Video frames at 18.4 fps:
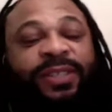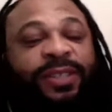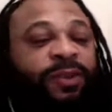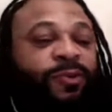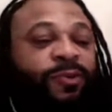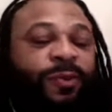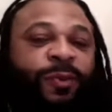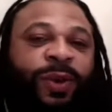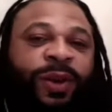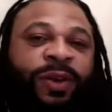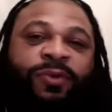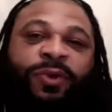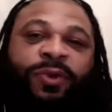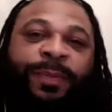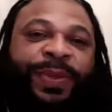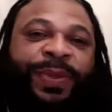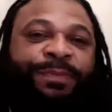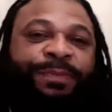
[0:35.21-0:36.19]
We grew
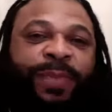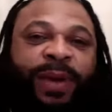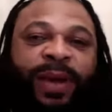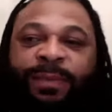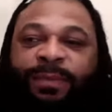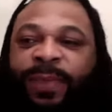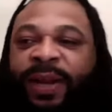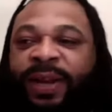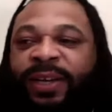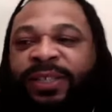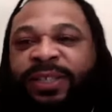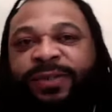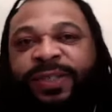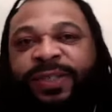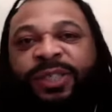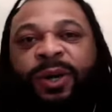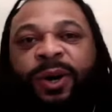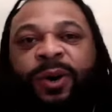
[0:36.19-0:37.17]
up in
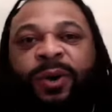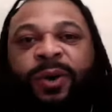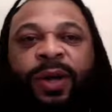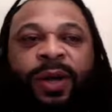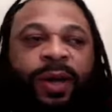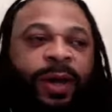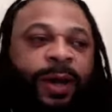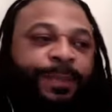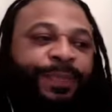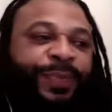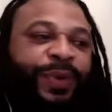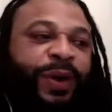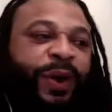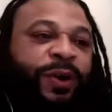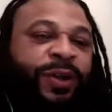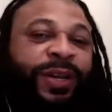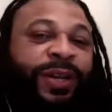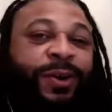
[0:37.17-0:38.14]
ministry. So
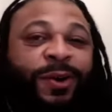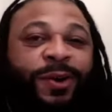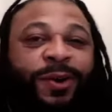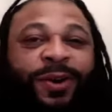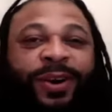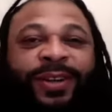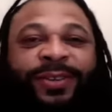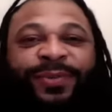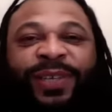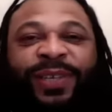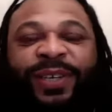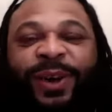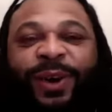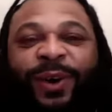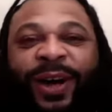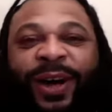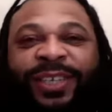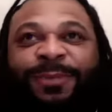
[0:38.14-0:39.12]
early on, you
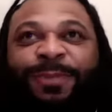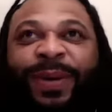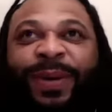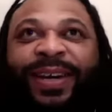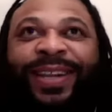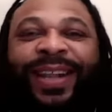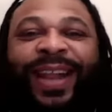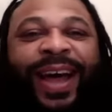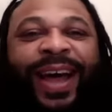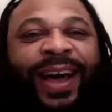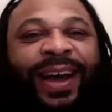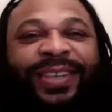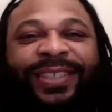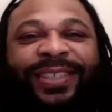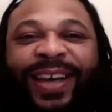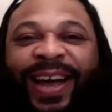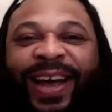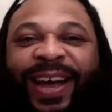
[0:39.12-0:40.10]
know, I spent a lot
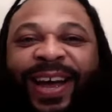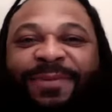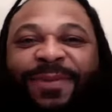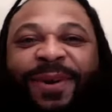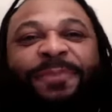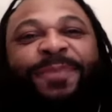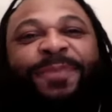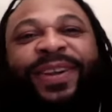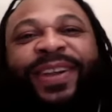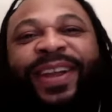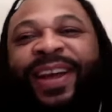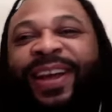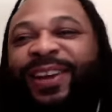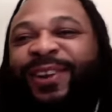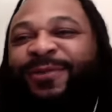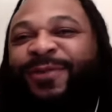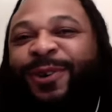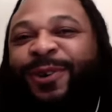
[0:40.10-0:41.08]
of time up and down
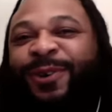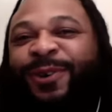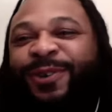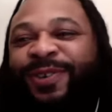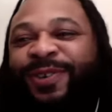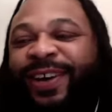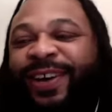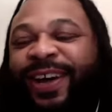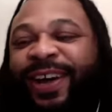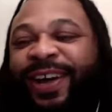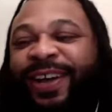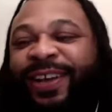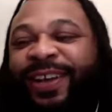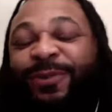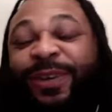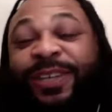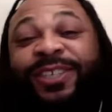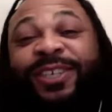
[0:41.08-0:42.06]
the road
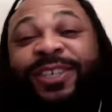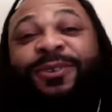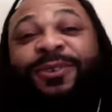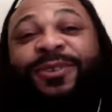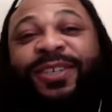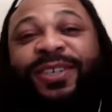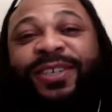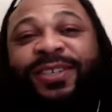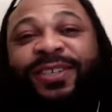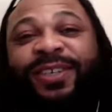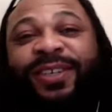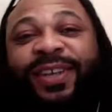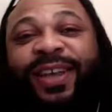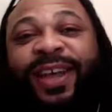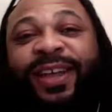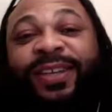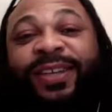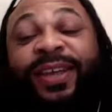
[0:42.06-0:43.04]
with churches
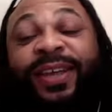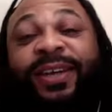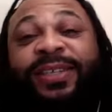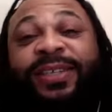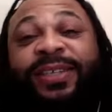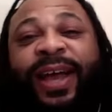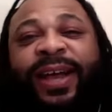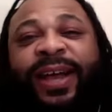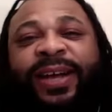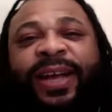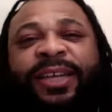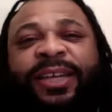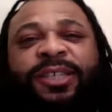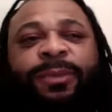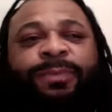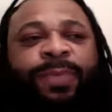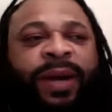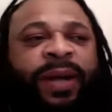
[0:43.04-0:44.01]
and things of that
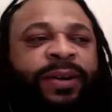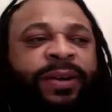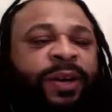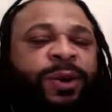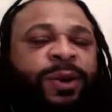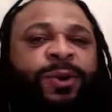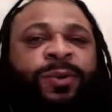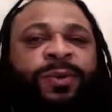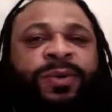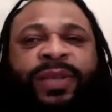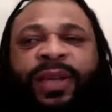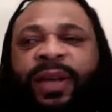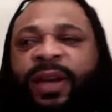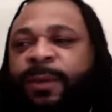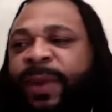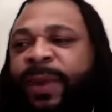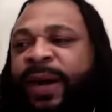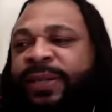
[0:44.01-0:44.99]
nature. But the cool
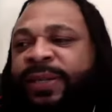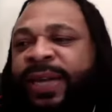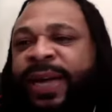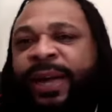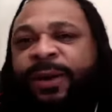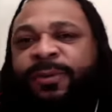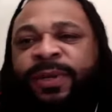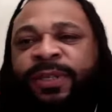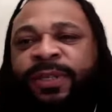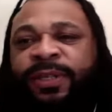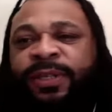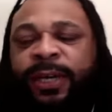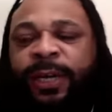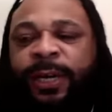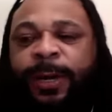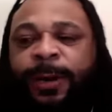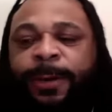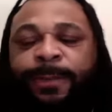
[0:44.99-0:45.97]
thing about that was
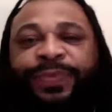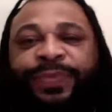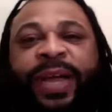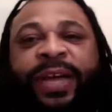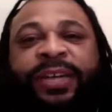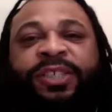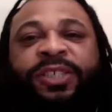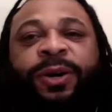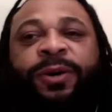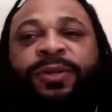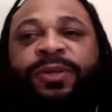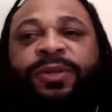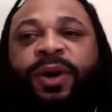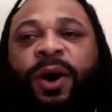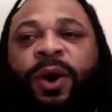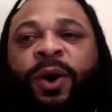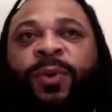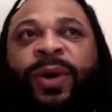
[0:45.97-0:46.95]
that church
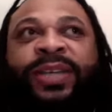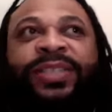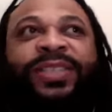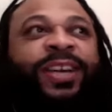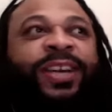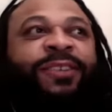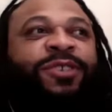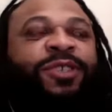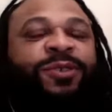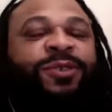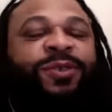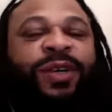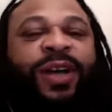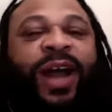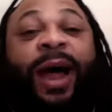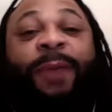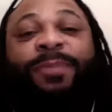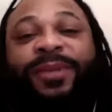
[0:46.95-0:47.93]
always gives you an
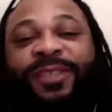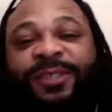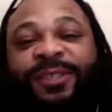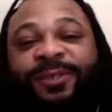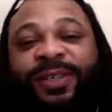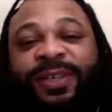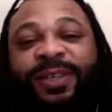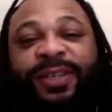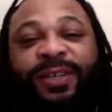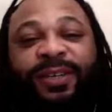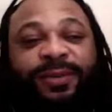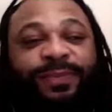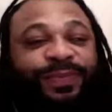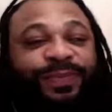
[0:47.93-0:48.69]
opportunity.